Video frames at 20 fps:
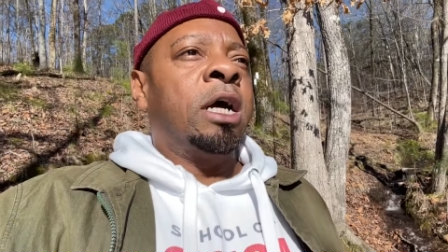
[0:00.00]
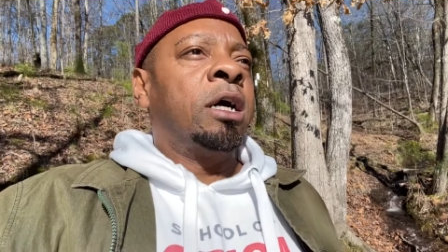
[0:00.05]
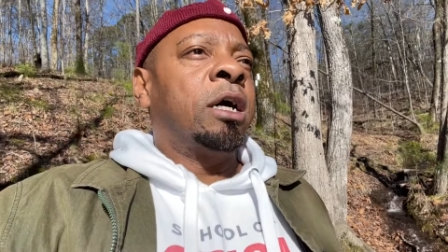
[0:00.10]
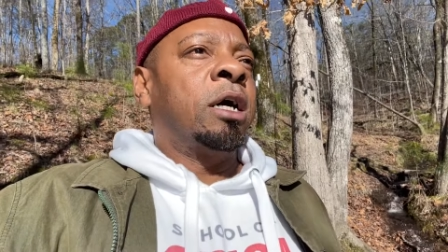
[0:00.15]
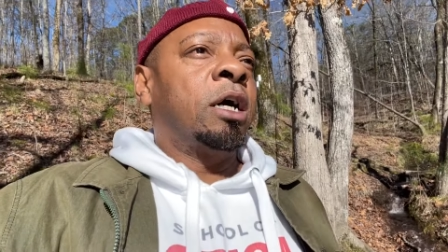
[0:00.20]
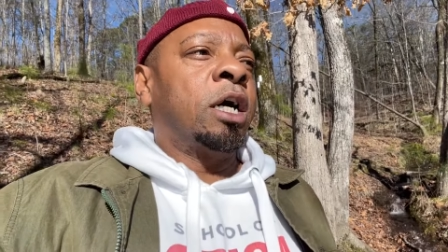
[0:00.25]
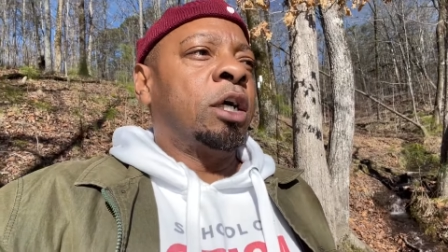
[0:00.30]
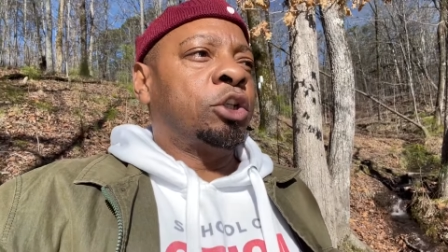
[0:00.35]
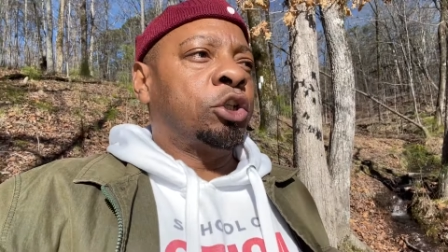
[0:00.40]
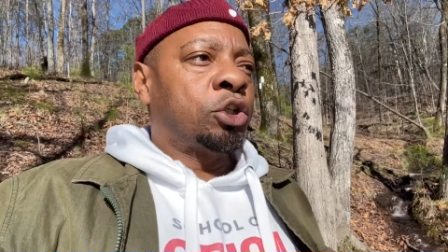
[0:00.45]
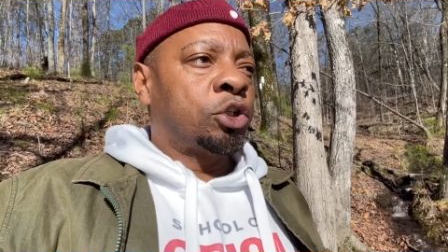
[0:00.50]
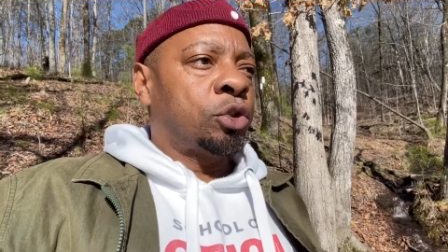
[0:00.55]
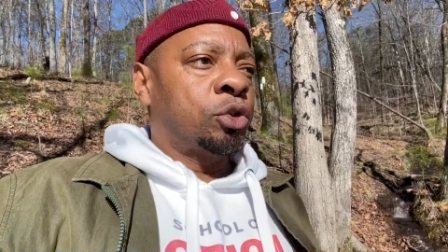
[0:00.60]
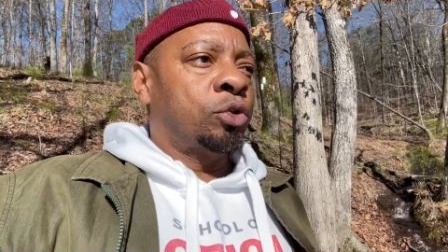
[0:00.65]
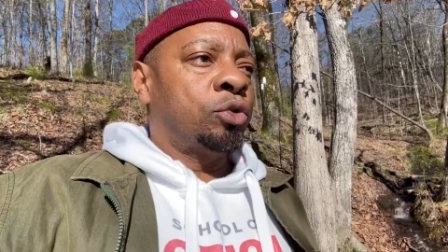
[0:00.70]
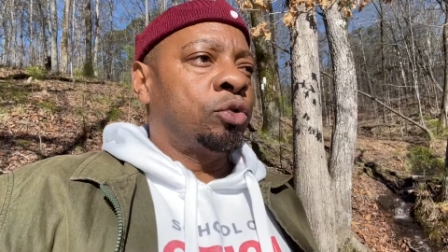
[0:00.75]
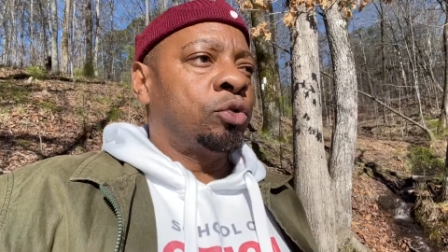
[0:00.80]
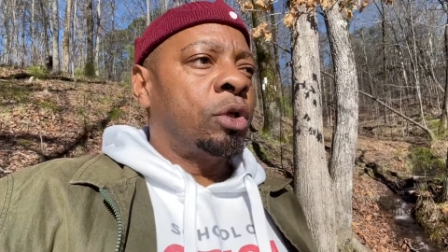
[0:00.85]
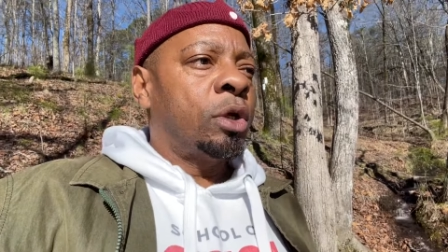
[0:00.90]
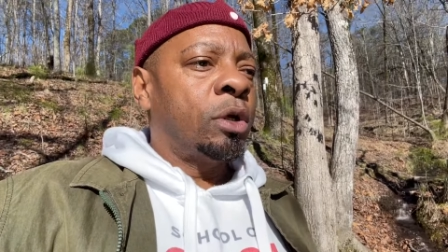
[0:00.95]
uh,
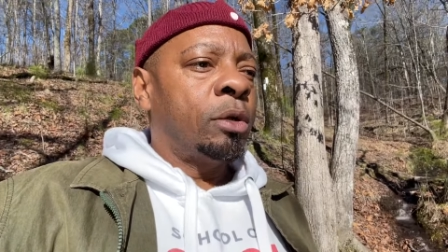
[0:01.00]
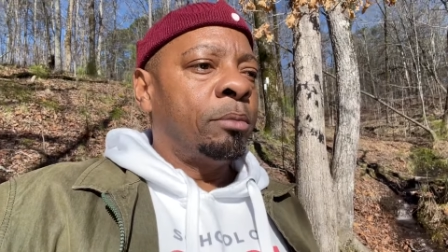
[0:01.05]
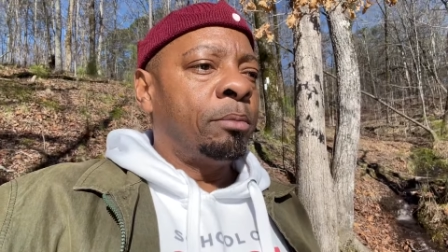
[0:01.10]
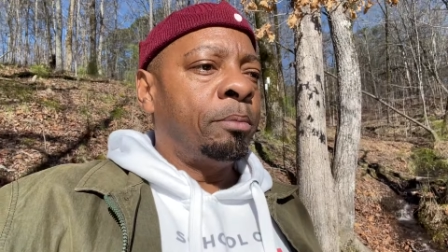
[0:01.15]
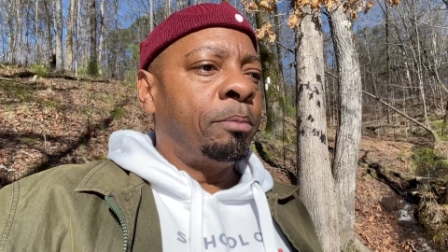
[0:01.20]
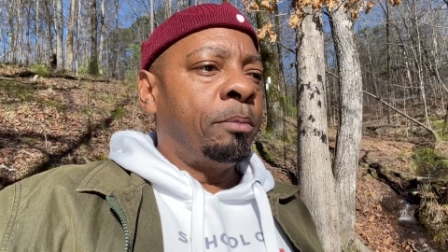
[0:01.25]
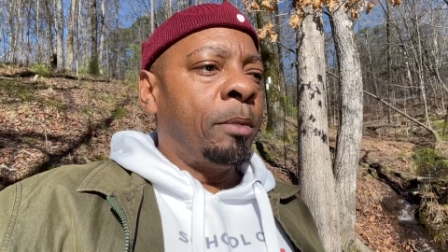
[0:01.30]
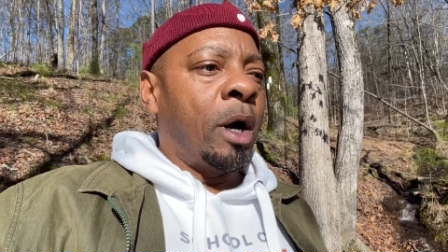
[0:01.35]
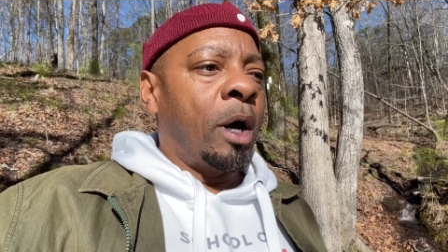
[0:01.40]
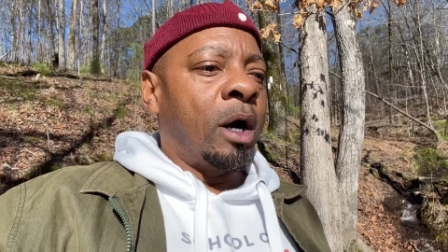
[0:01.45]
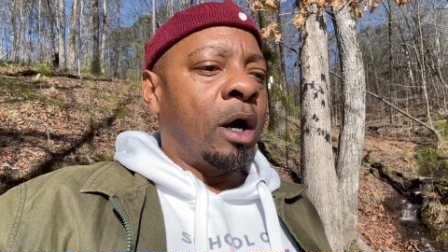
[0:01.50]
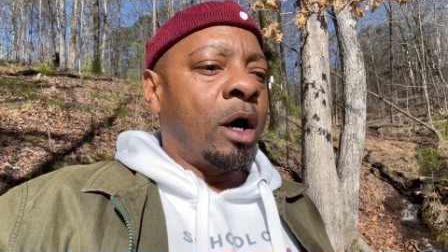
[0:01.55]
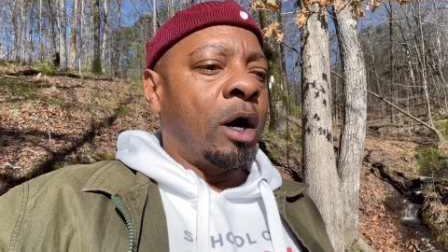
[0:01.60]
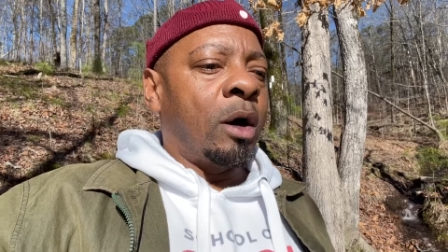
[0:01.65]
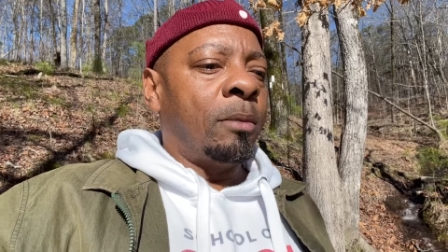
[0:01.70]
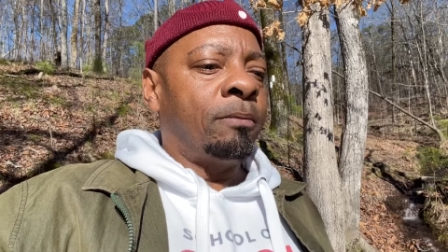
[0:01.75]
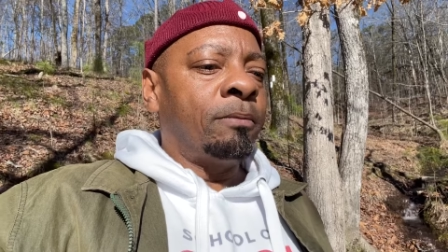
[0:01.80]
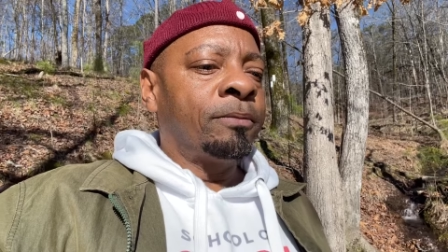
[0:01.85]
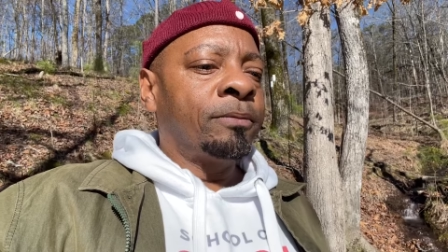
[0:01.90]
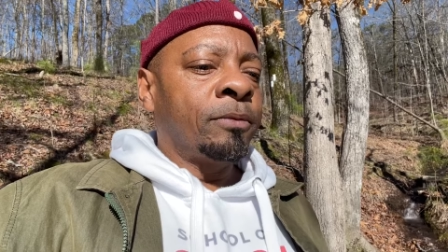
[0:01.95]
to
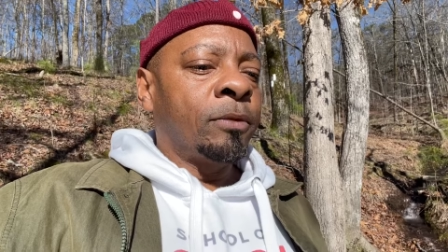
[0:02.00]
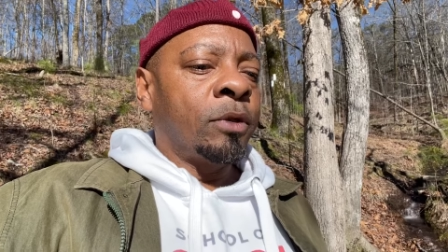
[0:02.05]
um,